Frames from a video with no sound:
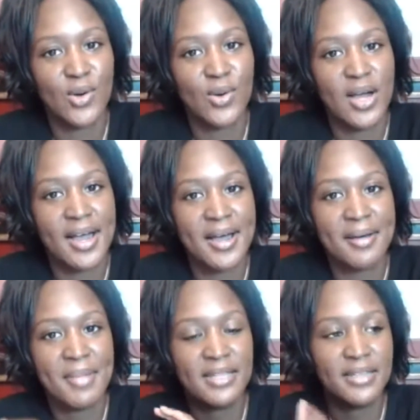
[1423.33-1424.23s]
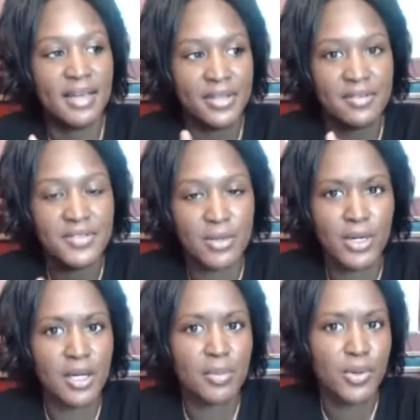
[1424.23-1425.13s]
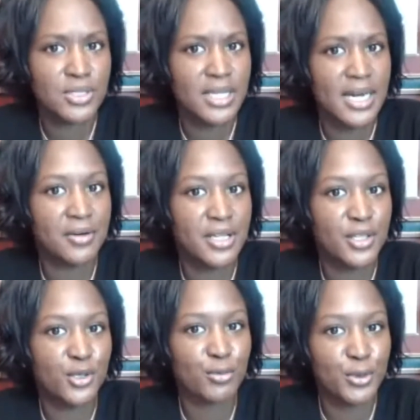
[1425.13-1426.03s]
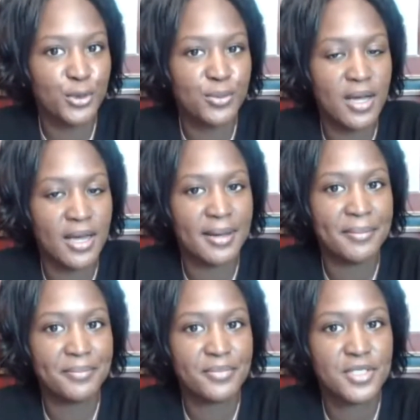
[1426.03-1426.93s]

And so I'd love it if someone could post that out in the group,